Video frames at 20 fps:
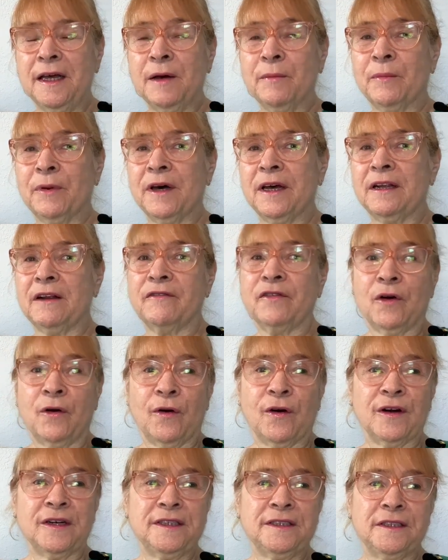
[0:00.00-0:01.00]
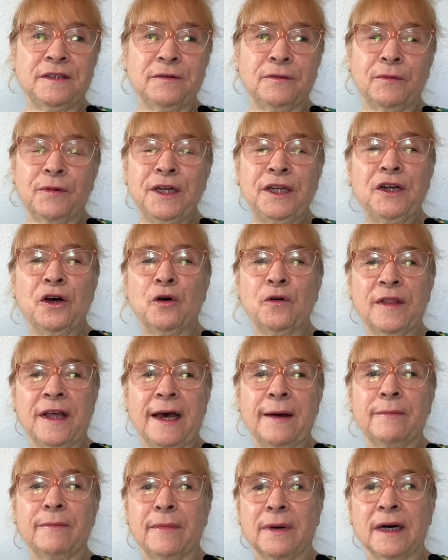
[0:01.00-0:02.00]
But of course, we know
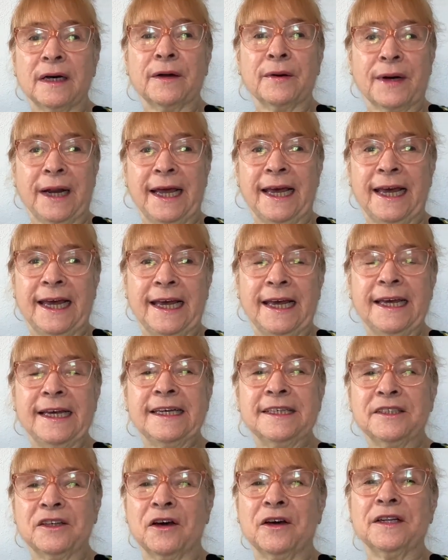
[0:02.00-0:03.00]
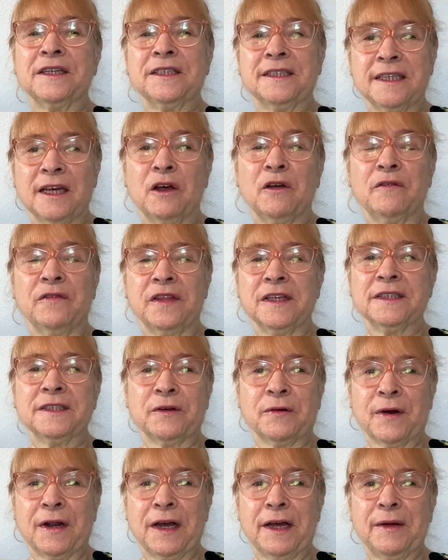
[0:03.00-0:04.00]
that Maigret is going to solve this
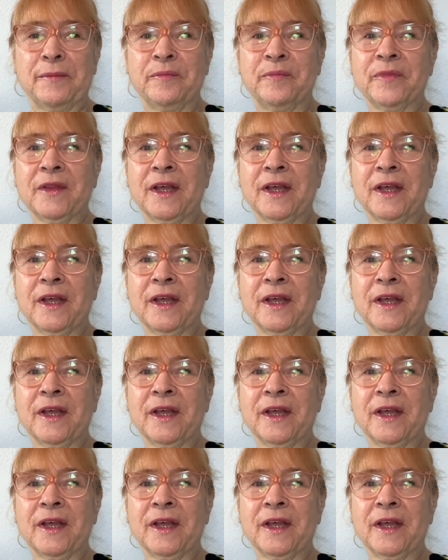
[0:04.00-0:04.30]
crime.